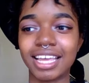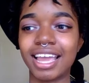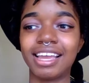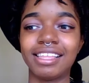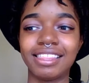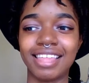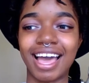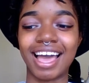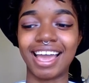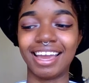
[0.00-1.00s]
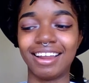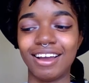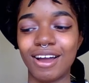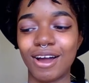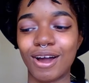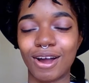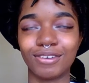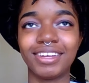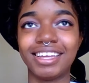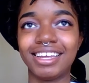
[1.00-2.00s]
say that
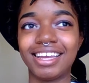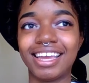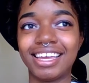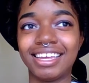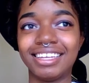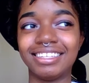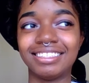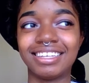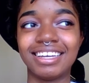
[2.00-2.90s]
Haruhi is